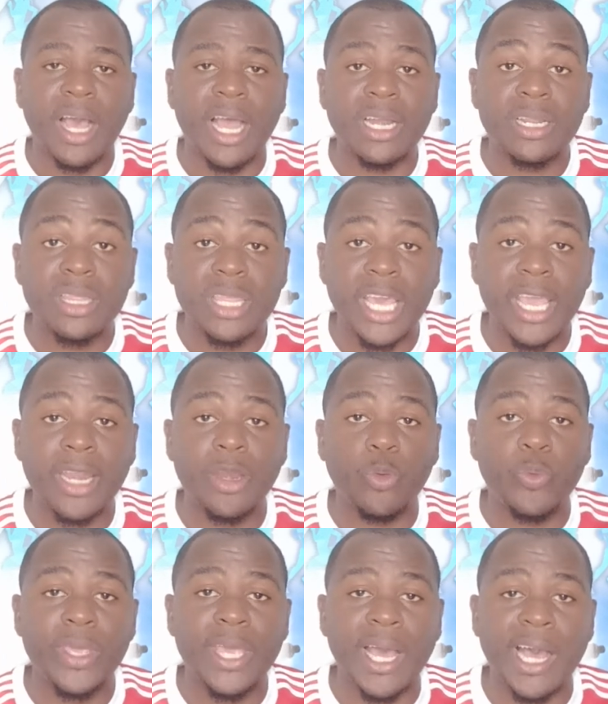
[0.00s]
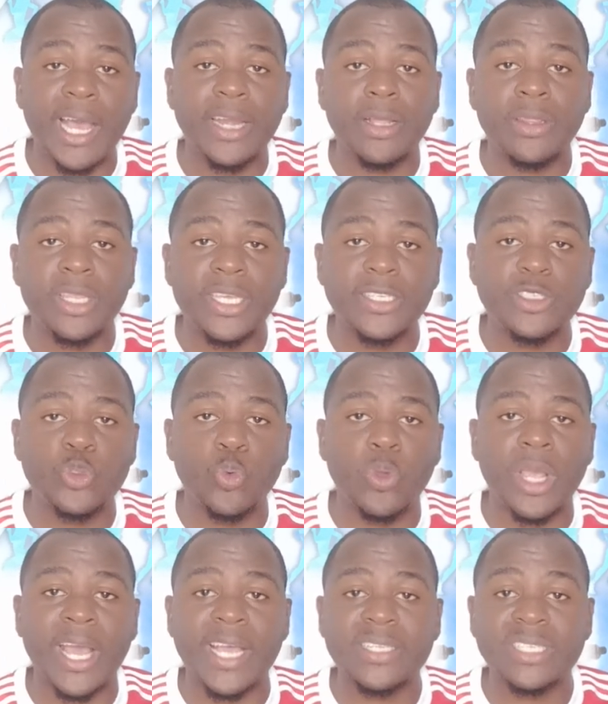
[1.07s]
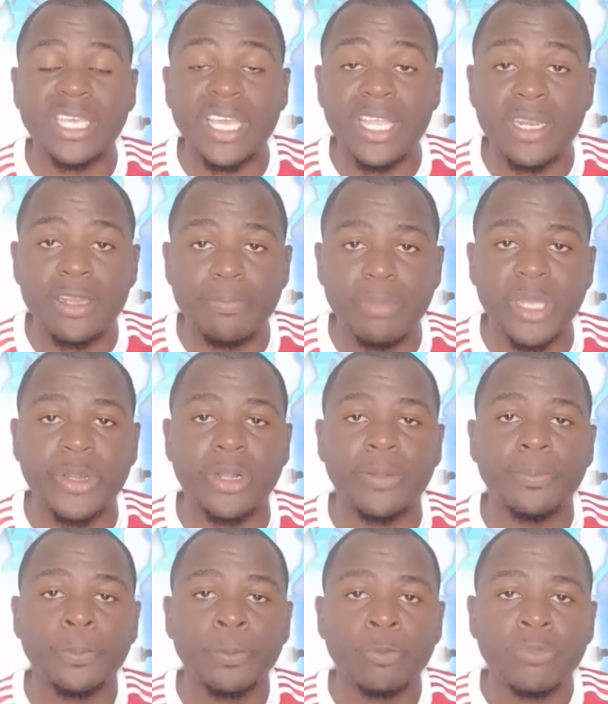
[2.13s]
And then we had these two guys in the middle.